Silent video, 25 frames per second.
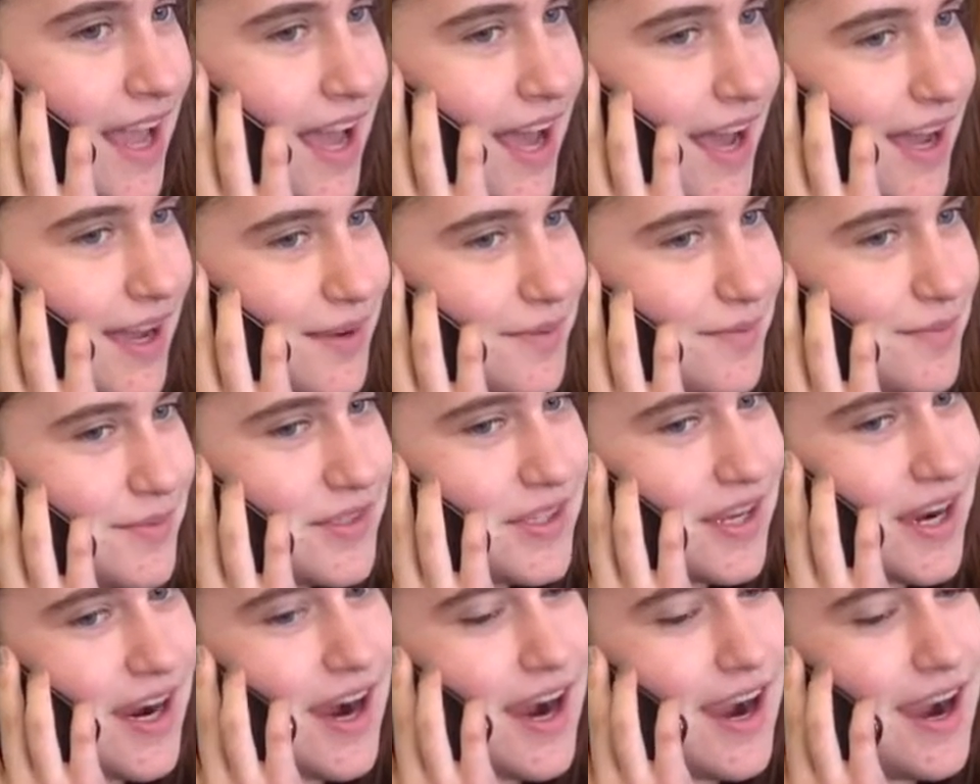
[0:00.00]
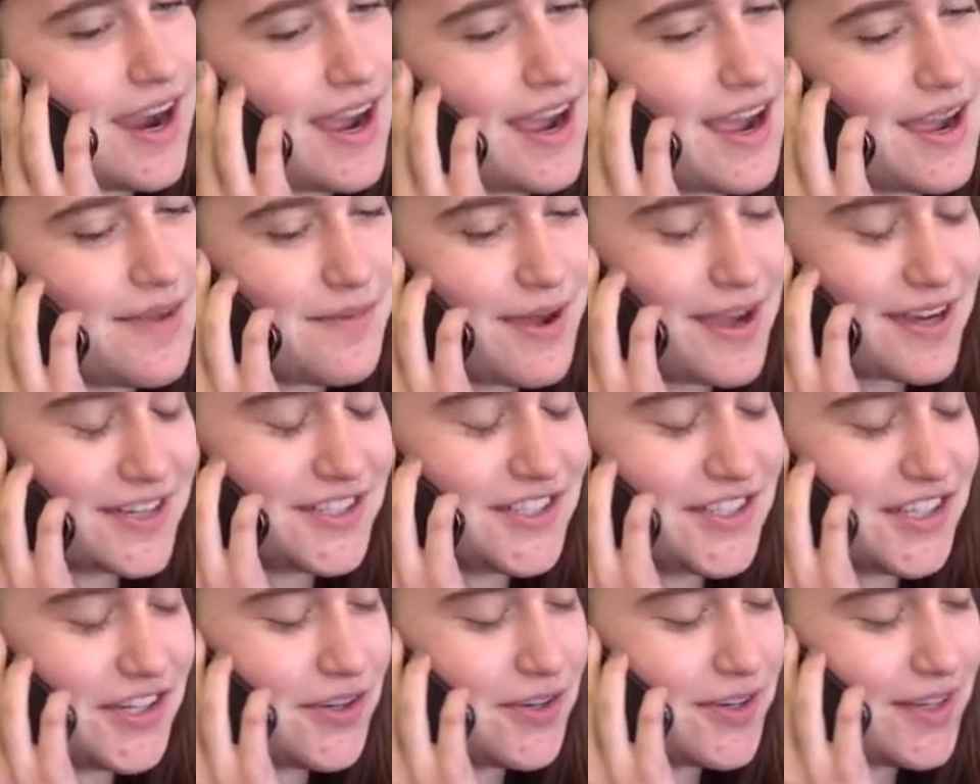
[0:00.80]
I'm um, sorry, I'm
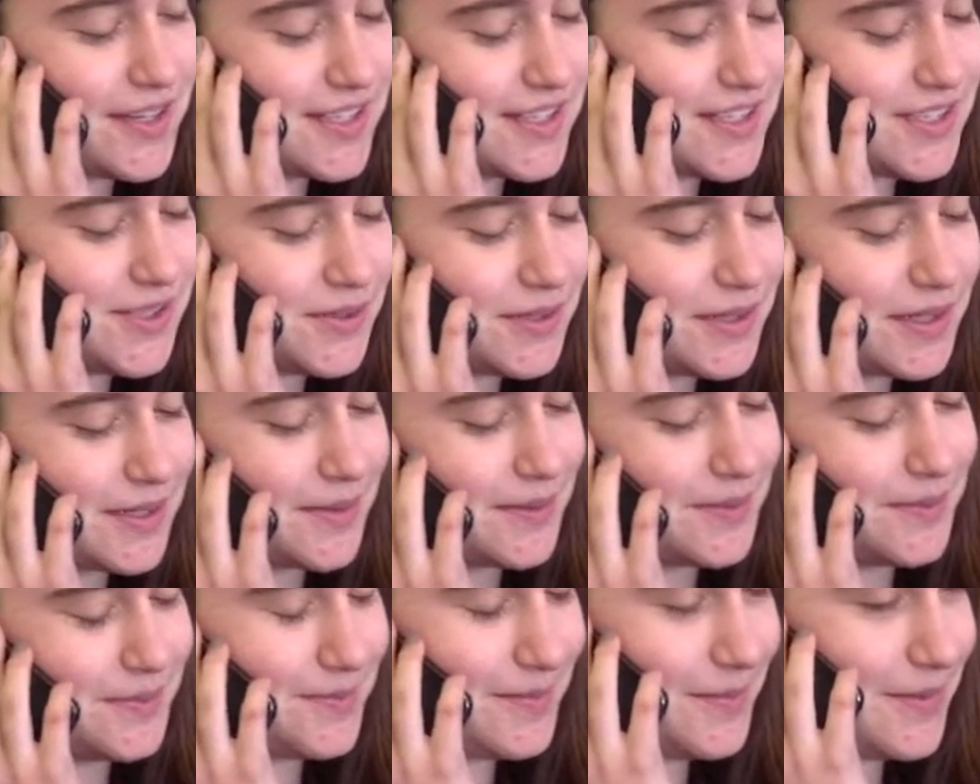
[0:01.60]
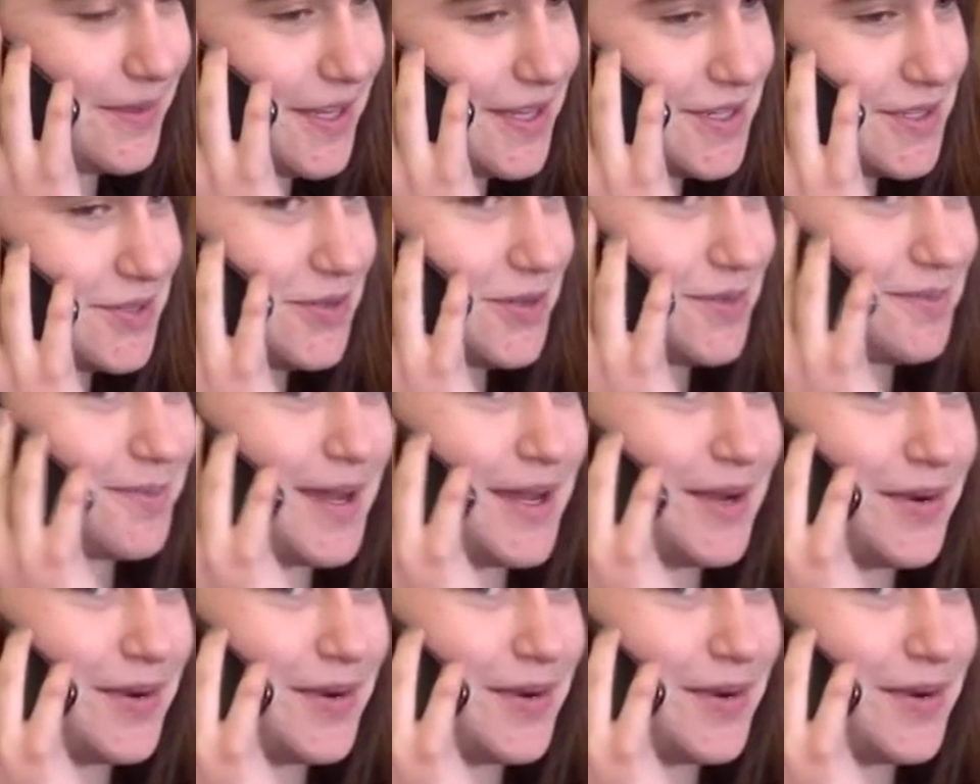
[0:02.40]
actually going to um lunch with my